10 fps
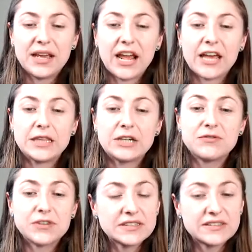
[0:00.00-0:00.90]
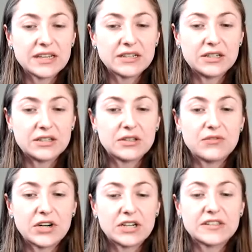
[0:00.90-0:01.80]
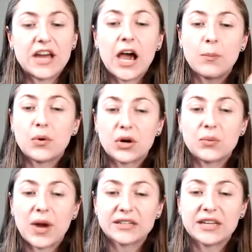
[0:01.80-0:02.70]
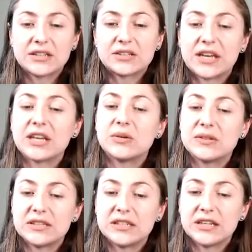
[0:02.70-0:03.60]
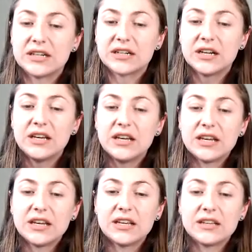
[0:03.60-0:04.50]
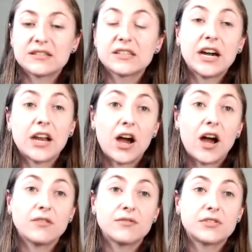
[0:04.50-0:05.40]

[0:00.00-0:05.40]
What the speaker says: And the first signal, the first upward rectangle that you see here, is cut off.